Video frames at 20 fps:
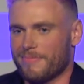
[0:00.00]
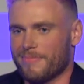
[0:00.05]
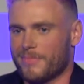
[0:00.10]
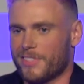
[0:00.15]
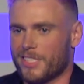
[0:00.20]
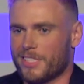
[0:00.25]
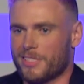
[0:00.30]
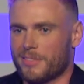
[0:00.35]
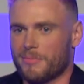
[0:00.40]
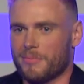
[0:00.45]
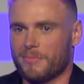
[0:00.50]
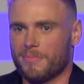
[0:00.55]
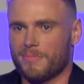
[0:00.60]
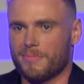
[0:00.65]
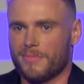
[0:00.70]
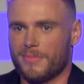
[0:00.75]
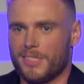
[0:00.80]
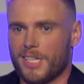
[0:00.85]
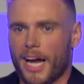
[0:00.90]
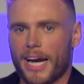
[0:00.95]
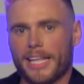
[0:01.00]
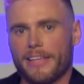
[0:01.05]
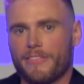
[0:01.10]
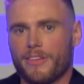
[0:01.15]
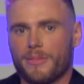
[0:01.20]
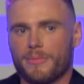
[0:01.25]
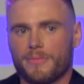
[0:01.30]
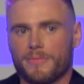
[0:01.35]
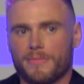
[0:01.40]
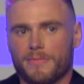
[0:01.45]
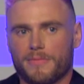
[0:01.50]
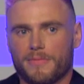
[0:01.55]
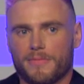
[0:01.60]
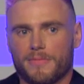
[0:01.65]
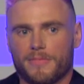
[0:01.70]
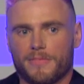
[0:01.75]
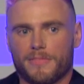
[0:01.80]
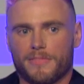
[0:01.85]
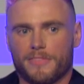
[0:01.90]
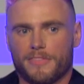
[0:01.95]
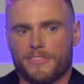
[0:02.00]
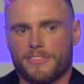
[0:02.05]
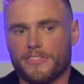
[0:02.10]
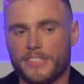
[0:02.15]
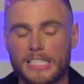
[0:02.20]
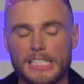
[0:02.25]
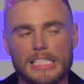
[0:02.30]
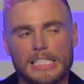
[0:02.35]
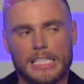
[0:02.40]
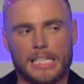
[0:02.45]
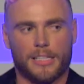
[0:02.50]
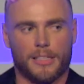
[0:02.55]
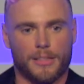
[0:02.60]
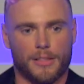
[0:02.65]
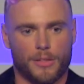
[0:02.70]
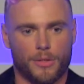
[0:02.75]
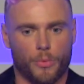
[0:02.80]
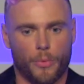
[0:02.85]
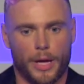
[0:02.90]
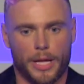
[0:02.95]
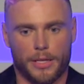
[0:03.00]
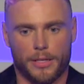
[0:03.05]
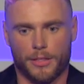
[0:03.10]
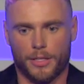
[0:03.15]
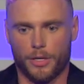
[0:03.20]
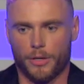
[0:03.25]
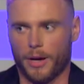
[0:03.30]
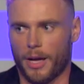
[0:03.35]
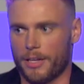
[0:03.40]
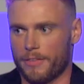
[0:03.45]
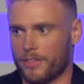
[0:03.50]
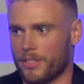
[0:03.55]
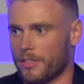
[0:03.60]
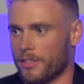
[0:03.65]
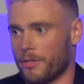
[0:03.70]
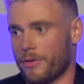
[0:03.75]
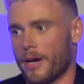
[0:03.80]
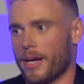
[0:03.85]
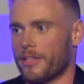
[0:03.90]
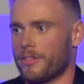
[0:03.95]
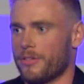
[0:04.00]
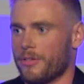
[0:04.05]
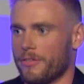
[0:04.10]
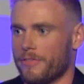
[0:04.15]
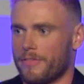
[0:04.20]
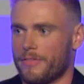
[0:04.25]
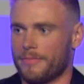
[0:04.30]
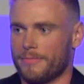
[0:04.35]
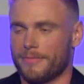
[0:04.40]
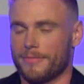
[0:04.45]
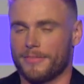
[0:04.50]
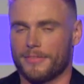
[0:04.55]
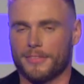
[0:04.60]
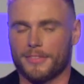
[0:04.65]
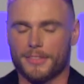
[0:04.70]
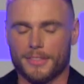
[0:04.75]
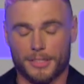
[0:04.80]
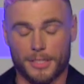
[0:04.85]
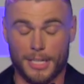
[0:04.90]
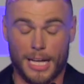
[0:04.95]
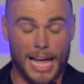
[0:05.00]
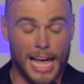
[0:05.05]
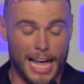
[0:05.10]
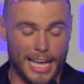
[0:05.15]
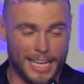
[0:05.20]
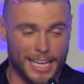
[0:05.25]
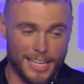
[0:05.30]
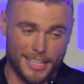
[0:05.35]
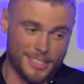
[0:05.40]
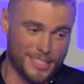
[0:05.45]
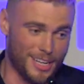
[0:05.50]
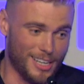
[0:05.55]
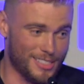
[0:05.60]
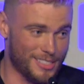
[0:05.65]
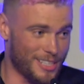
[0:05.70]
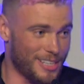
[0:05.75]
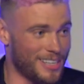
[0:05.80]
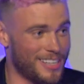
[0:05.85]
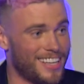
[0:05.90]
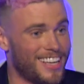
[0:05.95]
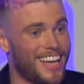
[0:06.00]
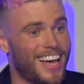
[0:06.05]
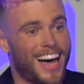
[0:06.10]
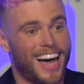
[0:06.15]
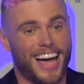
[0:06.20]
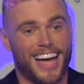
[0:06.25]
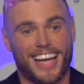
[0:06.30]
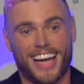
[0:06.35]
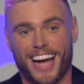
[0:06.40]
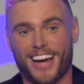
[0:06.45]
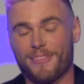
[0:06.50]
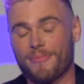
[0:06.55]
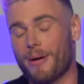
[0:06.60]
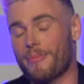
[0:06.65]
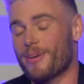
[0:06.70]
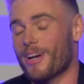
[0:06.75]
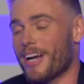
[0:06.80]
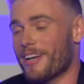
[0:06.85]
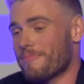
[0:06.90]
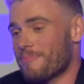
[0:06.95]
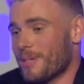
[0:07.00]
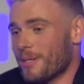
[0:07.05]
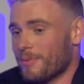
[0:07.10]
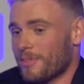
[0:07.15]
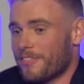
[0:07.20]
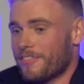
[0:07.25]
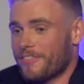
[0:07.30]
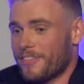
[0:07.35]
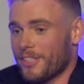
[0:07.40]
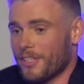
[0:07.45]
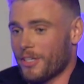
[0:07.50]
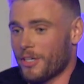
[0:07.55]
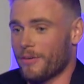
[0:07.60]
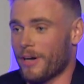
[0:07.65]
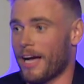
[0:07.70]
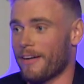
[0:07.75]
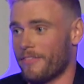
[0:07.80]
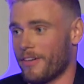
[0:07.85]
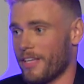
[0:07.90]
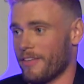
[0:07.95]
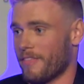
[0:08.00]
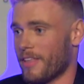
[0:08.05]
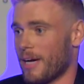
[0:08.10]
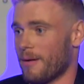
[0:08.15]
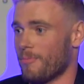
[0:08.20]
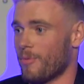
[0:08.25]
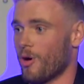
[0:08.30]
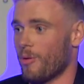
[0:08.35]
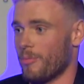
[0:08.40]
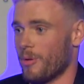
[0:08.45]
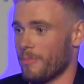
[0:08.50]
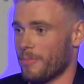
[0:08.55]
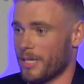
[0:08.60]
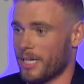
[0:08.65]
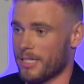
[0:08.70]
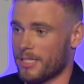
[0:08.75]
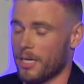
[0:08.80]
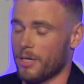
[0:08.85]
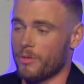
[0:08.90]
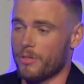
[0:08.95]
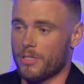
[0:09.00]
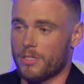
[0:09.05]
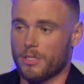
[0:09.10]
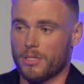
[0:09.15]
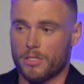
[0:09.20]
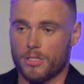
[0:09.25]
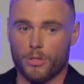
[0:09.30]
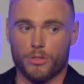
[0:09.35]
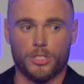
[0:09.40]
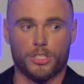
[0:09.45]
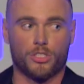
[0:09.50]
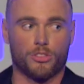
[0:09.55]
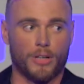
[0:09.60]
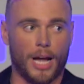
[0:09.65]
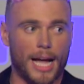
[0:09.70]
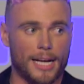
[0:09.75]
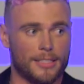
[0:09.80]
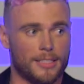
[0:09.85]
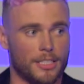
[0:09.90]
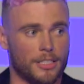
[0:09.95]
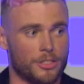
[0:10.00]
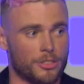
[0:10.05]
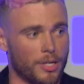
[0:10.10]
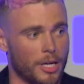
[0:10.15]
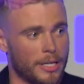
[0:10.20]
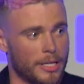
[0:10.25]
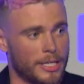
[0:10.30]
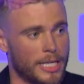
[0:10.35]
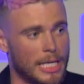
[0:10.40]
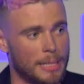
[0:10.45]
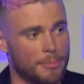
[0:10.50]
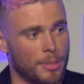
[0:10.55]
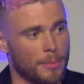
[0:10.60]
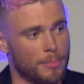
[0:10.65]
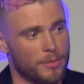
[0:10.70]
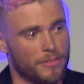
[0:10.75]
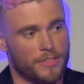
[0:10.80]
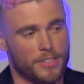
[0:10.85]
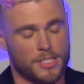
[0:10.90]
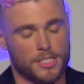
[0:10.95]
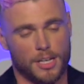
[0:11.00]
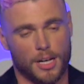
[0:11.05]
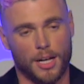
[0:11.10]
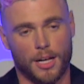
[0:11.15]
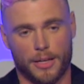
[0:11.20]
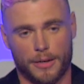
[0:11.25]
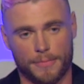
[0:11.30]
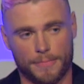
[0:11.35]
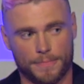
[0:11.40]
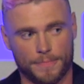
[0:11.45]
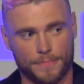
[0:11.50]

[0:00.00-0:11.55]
just not even feeling the weight and the gratitude of, I can't talk, sorry. I remember not even being able to feel the gravity of that moment because I was so distracted trying to keep up a facade,